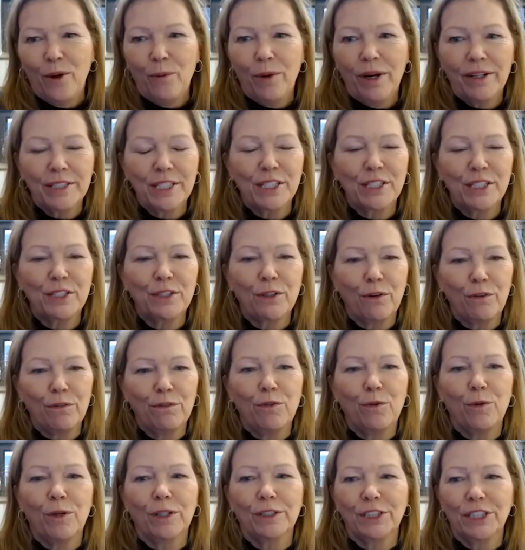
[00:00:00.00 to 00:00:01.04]
We are so
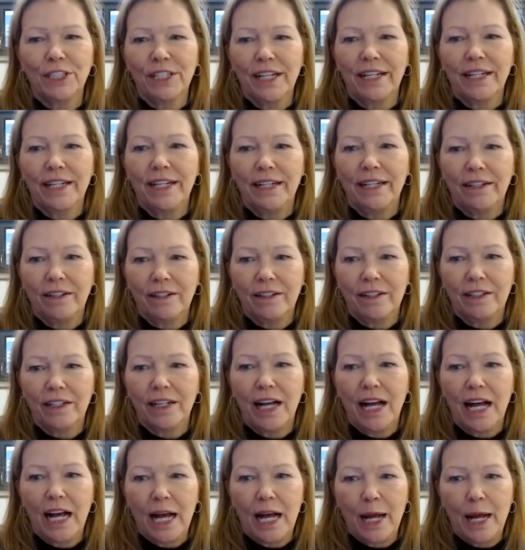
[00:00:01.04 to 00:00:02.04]
fortunate here.